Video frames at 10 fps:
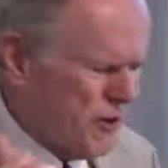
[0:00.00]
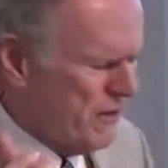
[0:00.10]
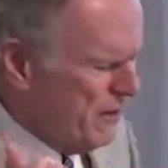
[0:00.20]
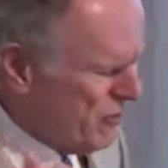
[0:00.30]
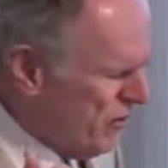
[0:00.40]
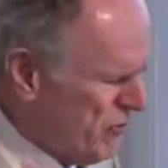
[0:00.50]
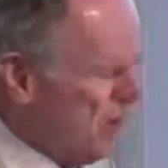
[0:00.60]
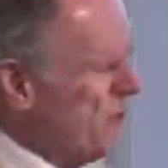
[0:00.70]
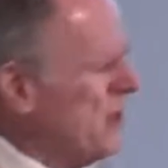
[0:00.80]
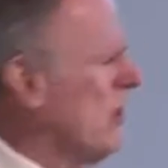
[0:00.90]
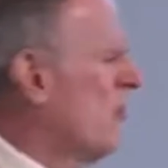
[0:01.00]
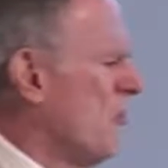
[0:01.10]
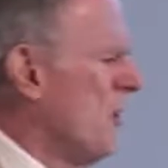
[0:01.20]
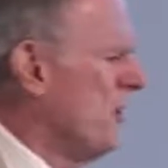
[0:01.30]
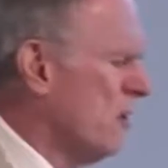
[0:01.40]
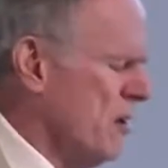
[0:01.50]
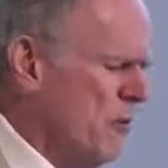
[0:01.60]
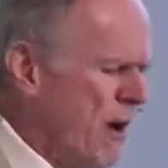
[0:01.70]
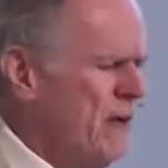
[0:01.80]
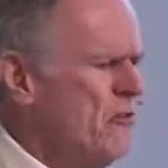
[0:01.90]
let's see if we can get you into,
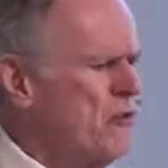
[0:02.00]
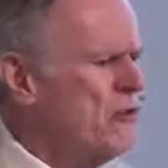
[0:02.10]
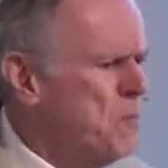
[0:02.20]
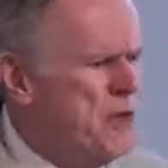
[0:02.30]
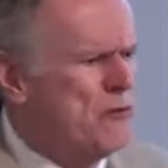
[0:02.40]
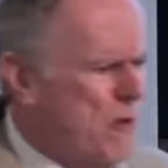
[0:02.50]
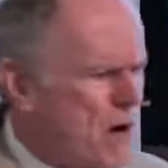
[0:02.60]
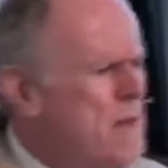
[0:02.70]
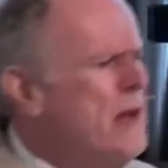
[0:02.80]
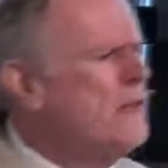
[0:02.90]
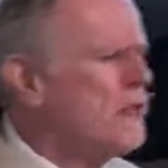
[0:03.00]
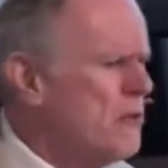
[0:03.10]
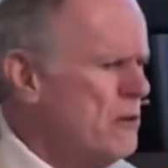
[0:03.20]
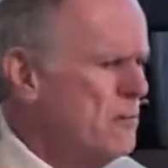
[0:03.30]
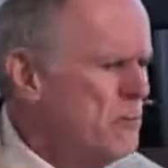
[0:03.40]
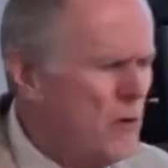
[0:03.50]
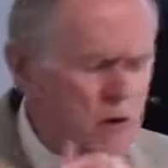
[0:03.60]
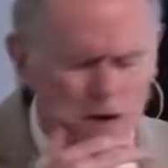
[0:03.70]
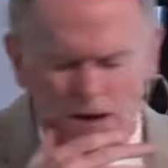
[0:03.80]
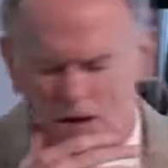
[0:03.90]
why don't you speak to our men's group? Or